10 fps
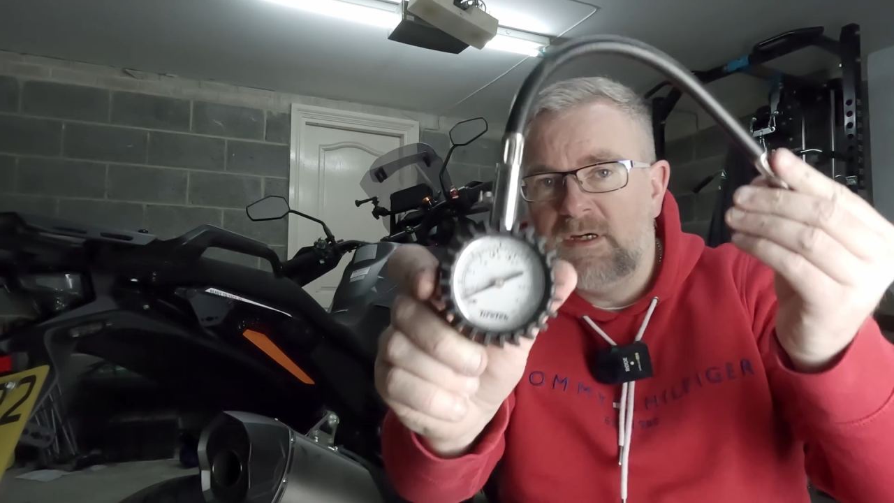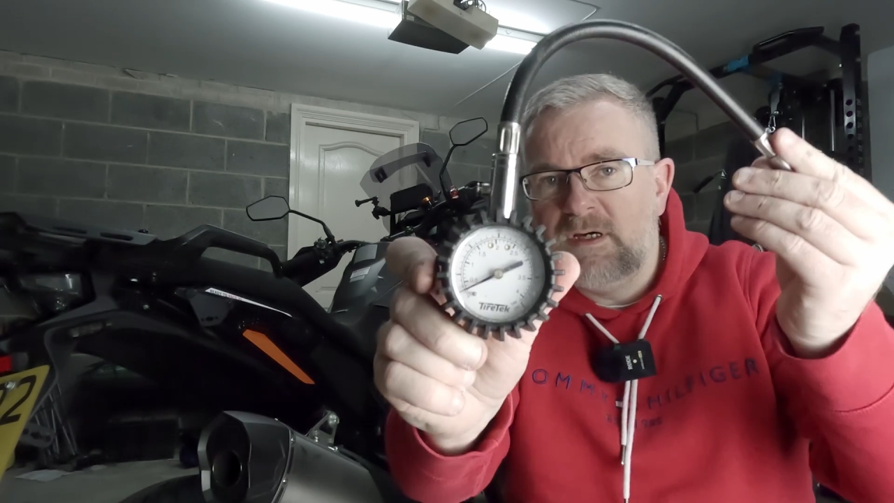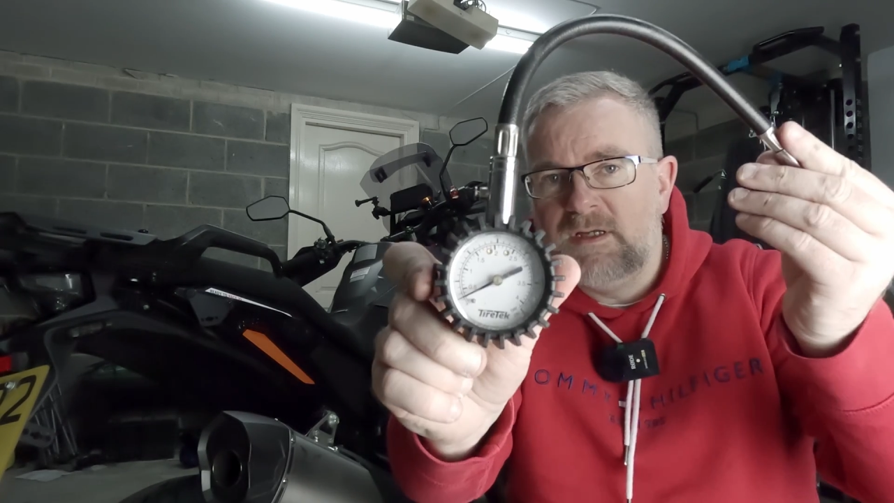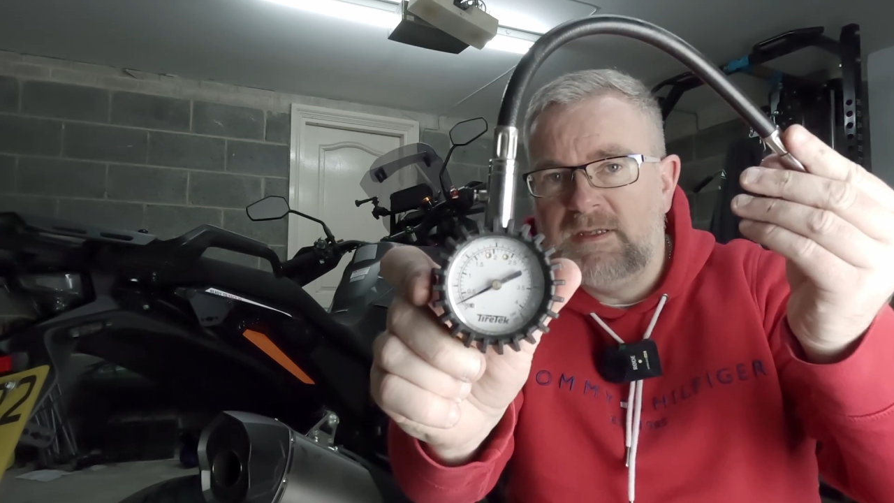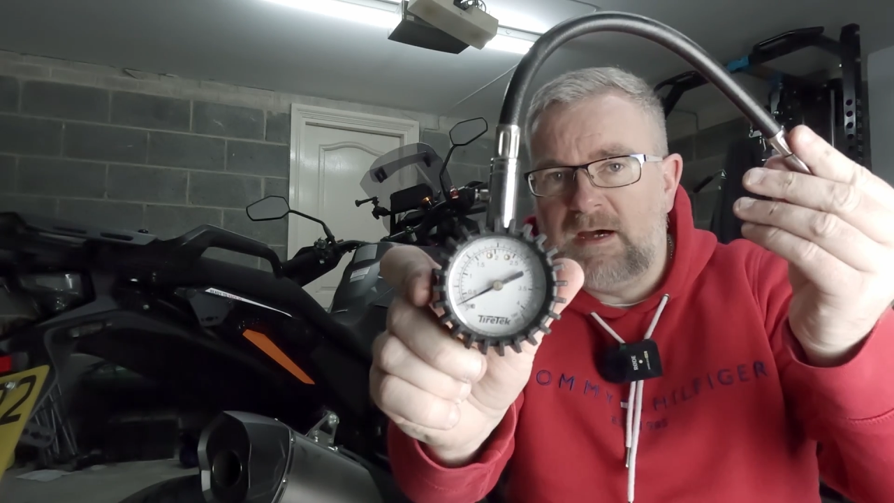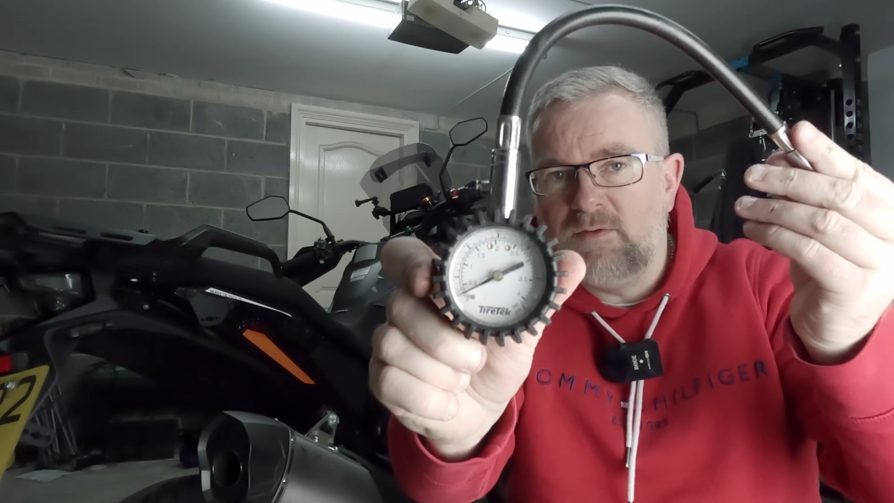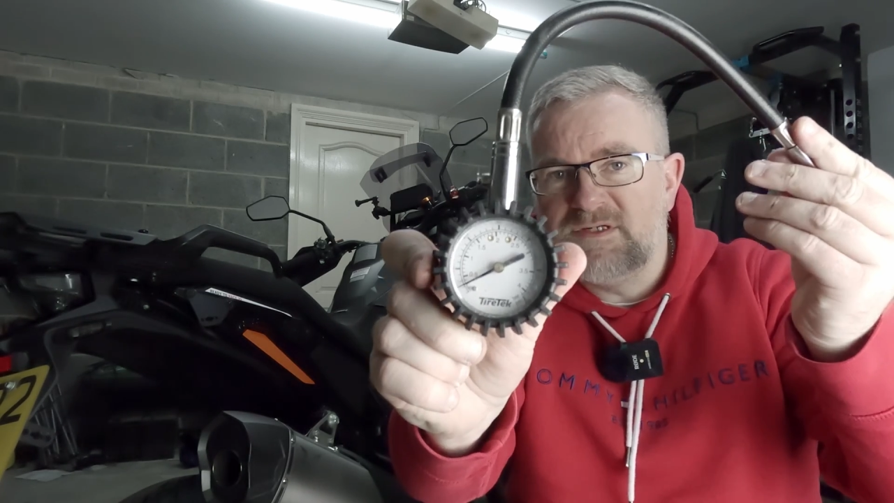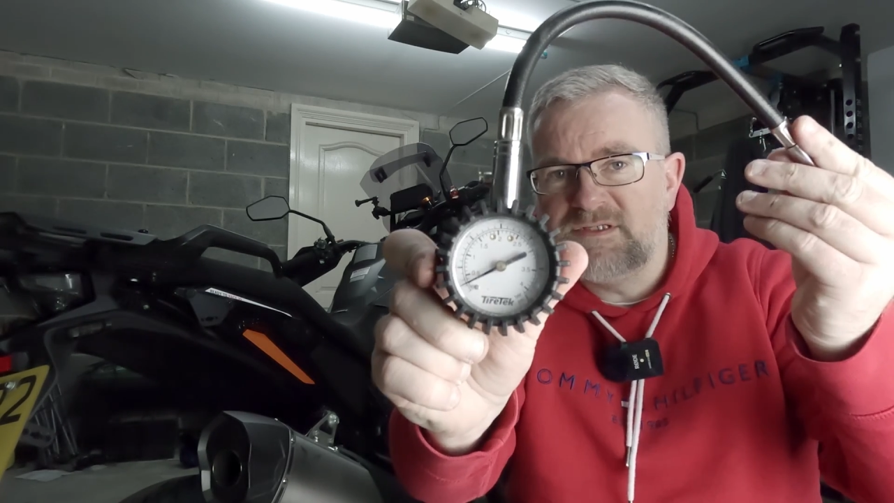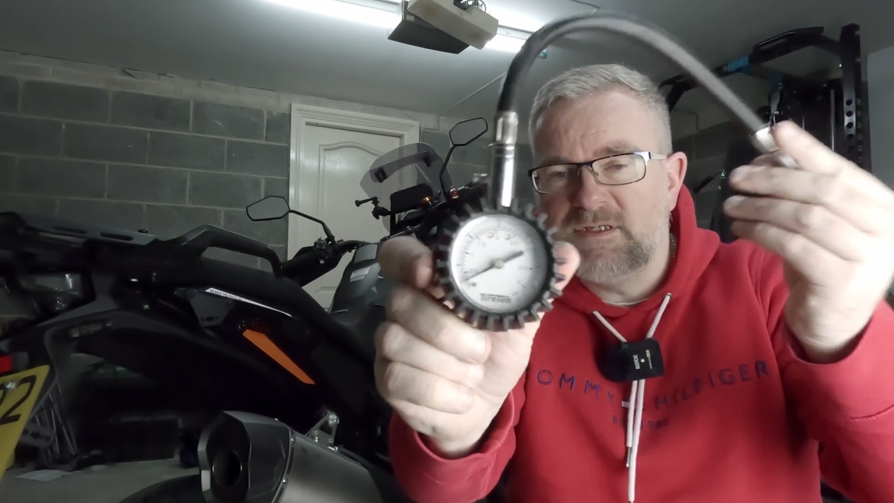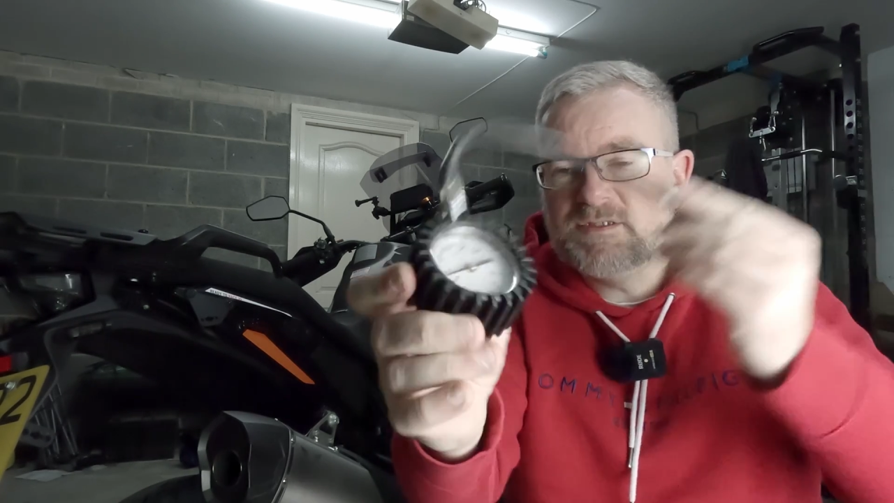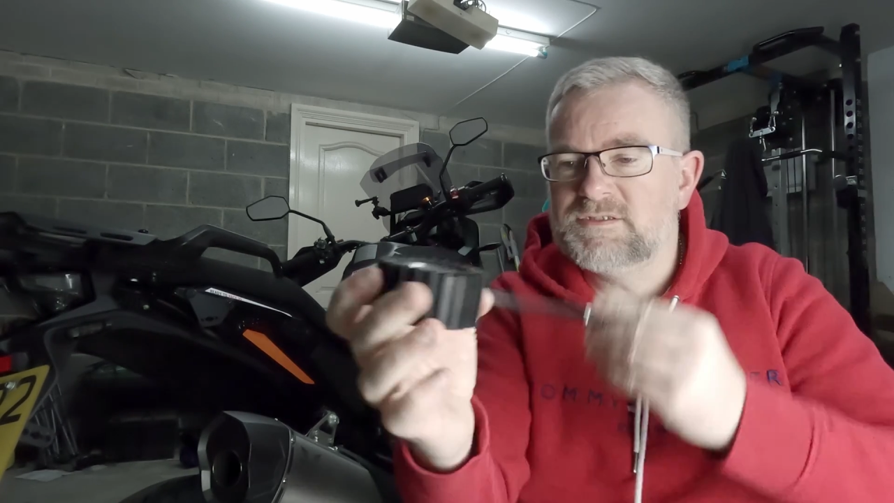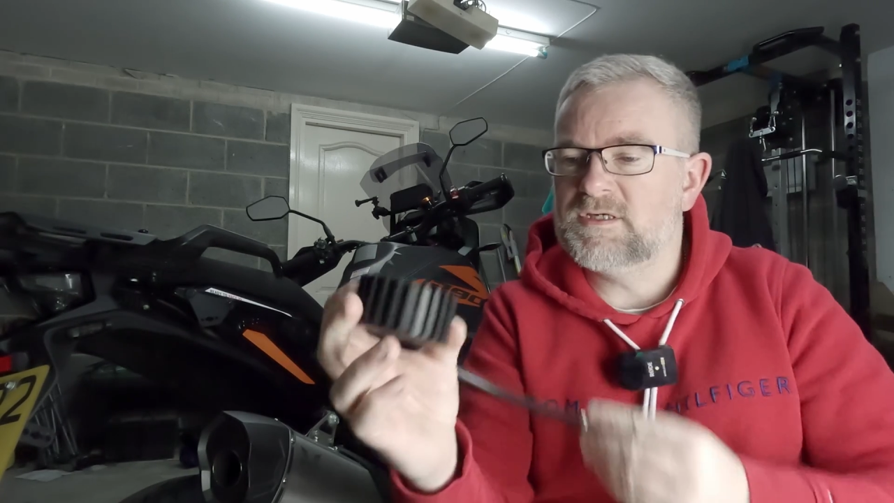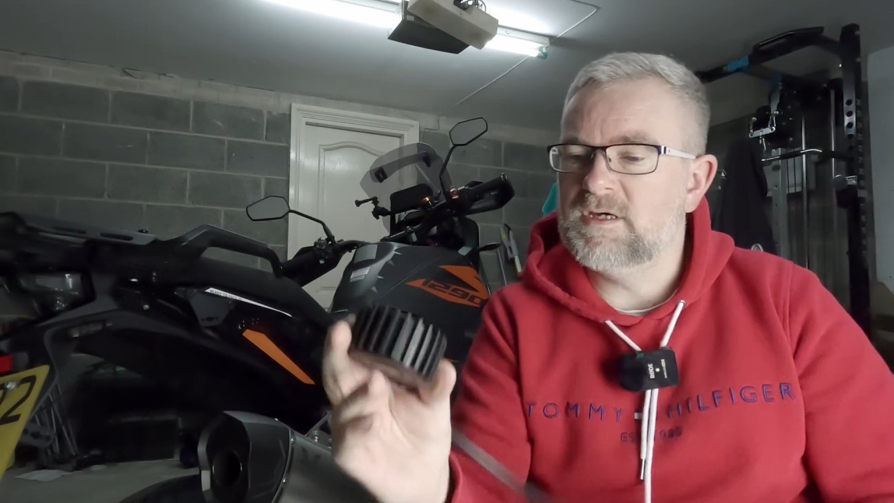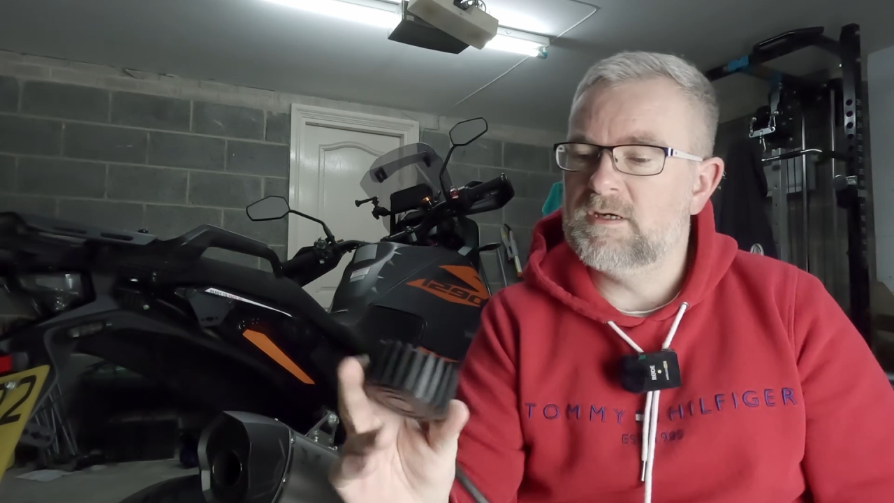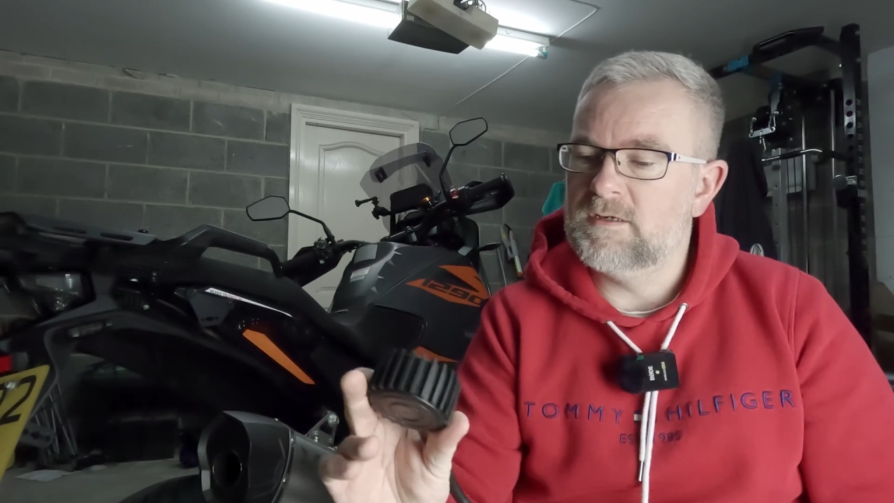and now it's at
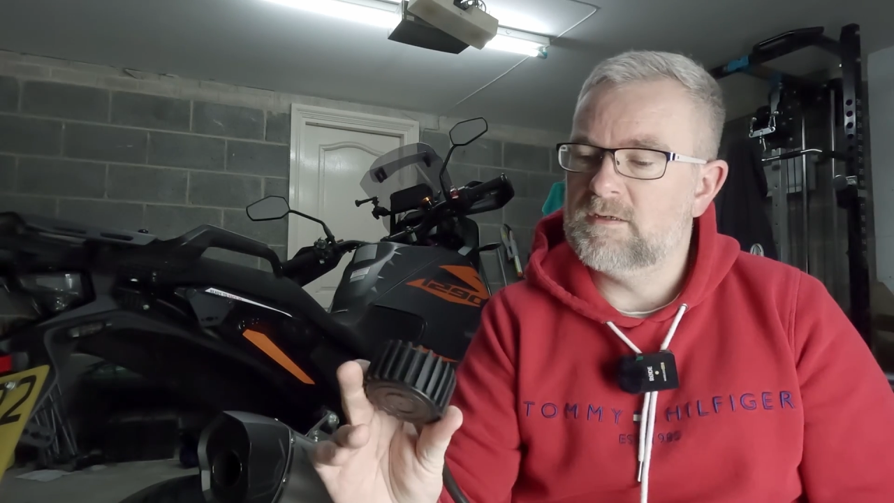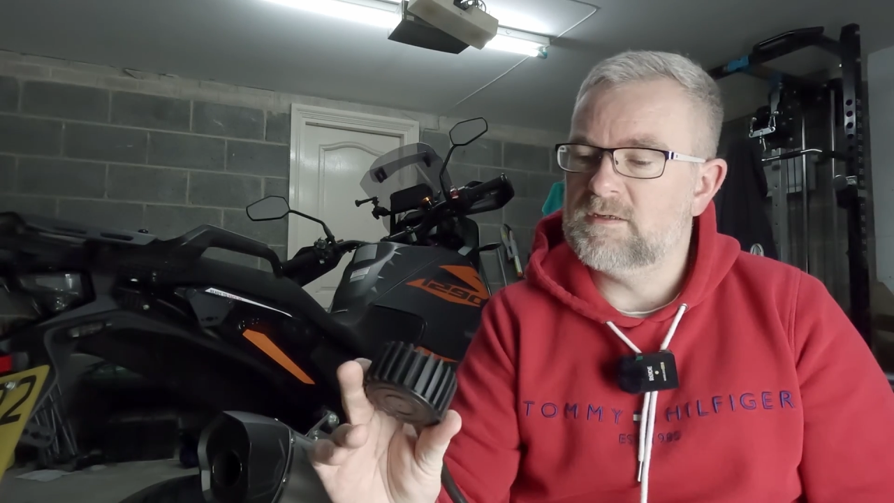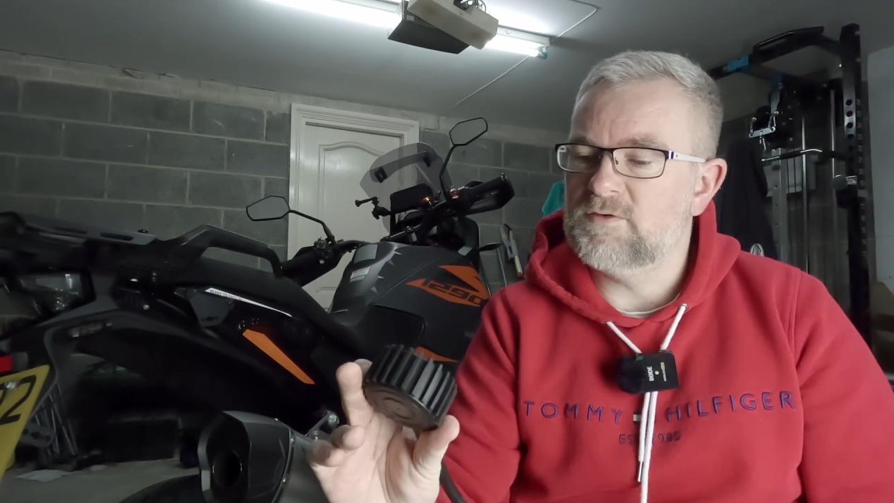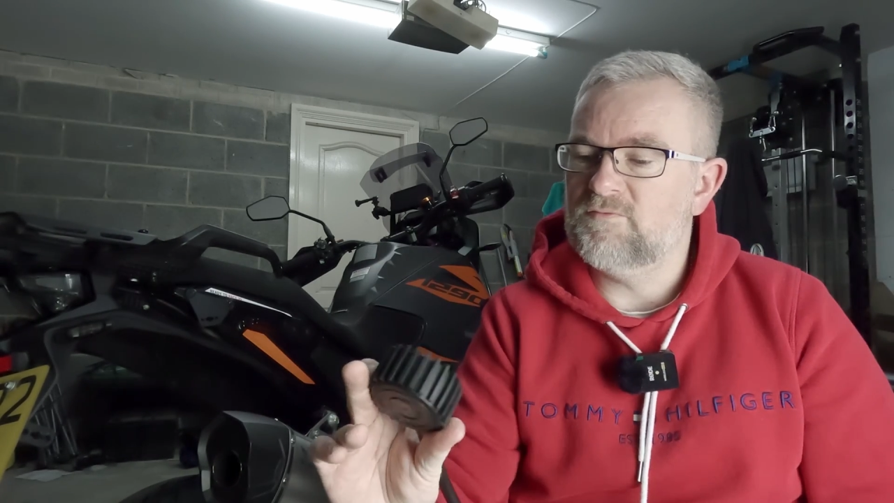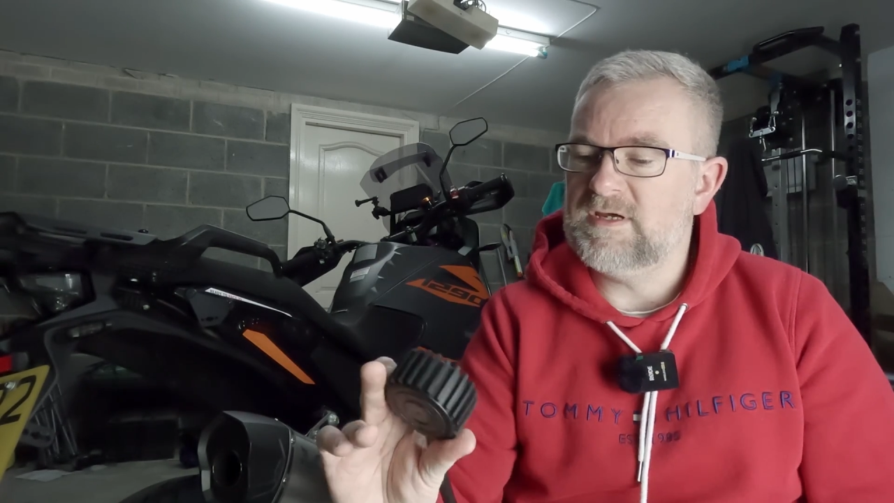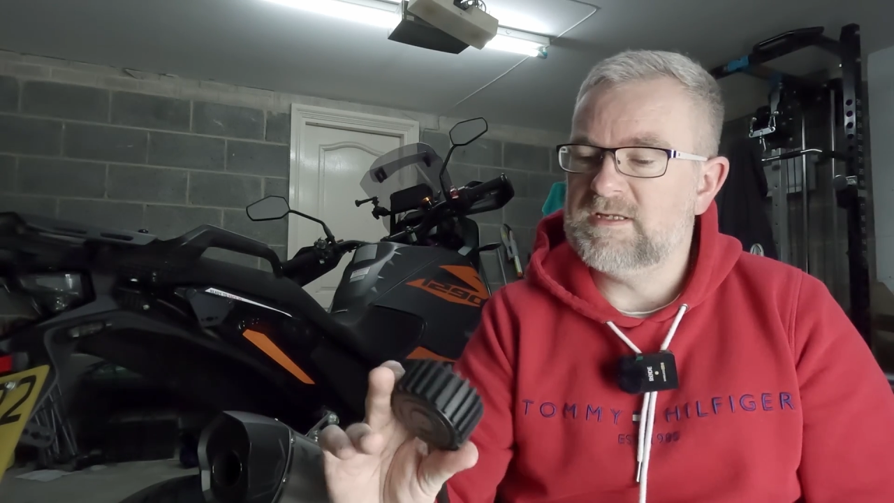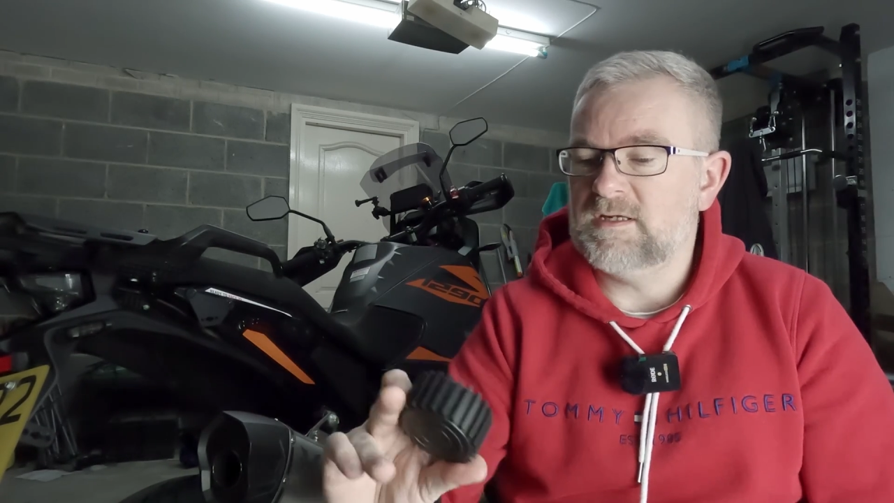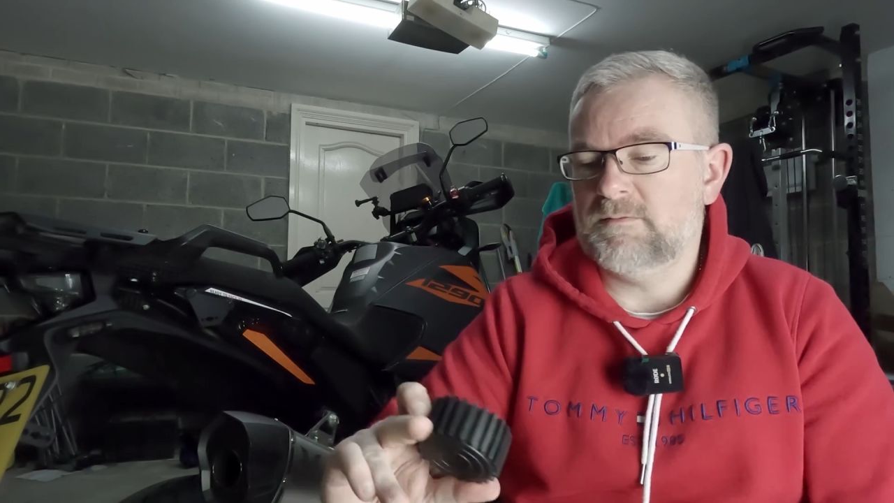reading